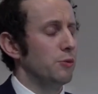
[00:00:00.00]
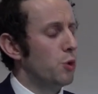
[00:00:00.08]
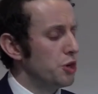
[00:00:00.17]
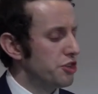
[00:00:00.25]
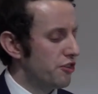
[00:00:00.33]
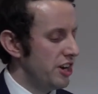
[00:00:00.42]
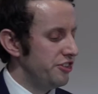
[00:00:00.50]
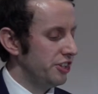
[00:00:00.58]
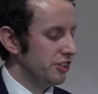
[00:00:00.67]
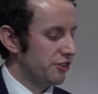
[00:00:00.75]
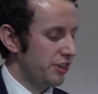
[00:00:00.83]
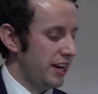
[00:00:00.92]
the water
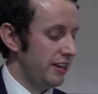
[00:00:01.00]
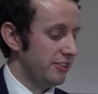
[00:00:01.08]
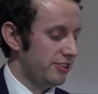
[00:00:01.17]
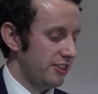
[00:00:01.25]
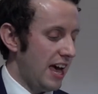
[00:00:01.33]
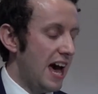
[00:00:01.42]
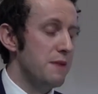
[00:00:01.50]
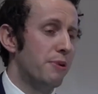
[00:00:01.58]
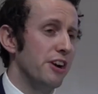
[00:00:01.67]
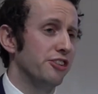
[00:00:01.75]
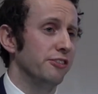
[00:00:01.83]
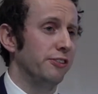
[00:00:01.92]
engine creates
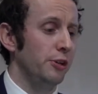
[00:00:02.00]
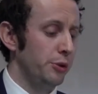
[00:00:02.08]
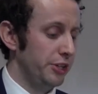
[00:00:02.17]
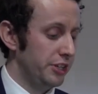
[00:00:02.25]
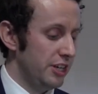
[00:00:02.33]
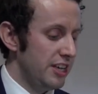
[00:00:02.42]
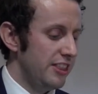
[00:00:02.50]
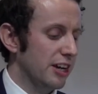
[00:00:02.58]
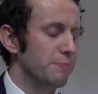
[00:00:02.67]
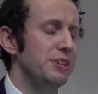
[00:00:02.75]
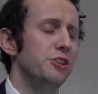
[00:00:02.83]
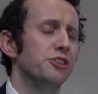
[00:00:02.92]
high-pressure fluid that
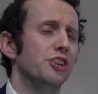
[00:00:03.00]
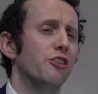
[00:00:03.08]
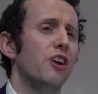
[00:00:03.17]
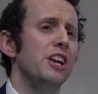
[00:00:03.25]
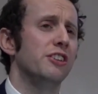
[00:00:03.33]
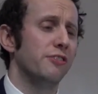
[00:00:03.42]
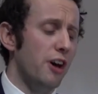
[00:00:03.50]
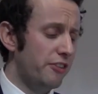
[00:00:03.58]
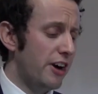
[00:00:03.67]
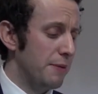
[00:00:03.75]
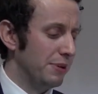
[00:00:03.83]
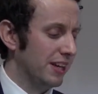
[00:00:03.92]
can be used in a range of
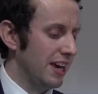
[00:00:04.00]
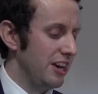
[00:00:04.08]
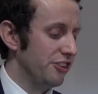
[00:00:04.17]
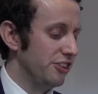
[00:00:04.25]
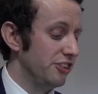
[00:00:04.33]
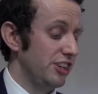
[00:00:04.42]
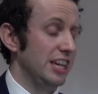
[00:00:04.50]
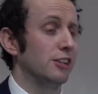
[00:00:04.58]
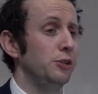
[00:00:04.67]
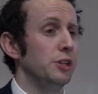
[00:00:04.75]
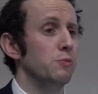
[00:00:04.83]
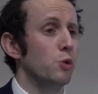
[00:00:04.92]
other applications,
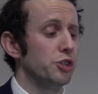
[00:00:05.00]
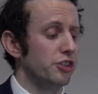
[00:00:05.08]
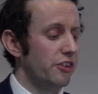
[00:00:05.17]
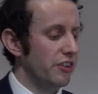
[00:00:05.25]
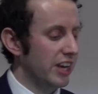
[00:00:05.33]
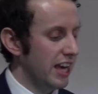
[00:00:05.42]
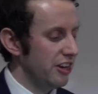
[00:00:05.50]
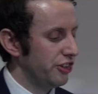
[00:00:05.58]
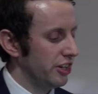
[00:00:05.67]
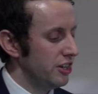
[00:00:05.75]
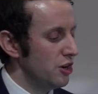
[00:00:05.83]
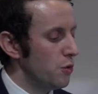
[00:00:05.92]
including water
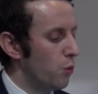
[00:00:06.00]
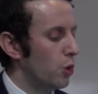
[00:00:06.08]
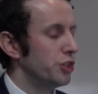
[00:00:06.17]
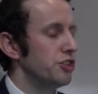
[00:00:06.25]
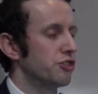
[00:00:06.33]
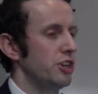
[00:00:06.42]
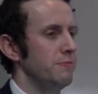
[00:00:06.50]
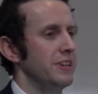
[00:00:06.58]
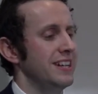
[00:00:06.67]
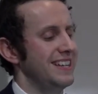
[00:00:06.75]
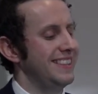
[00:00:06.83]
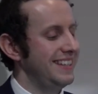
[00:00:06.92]
irrigation, water
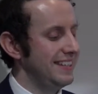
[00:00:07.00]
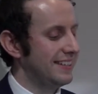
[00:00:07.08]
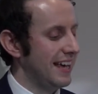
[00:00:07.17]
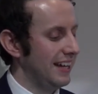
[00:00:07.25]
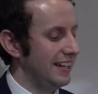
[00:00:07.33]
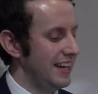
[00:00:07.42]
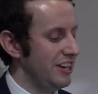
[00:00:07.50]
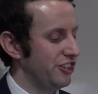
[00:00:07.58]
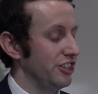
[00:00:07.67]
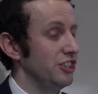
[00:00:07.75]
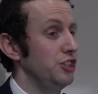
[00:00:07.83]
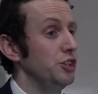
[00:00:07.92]
treatment, and
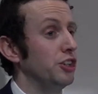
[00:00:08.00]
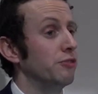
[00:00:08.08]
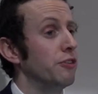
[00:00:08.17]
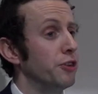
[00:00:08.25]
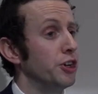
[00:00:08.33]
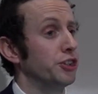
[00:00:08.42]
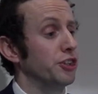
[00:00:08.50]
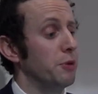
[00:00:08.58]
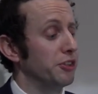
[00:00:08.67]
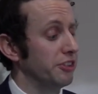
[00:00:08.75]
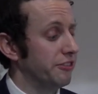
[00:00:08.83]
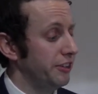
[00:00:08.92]
desalination using reverse
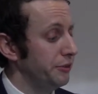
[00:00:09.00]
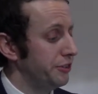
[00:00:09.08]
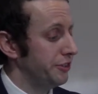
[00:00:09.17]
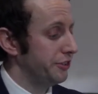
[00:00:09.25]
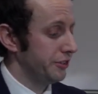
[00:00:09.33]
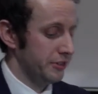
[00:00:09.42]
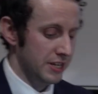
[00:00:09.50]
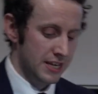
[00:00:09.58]
osmotic filters.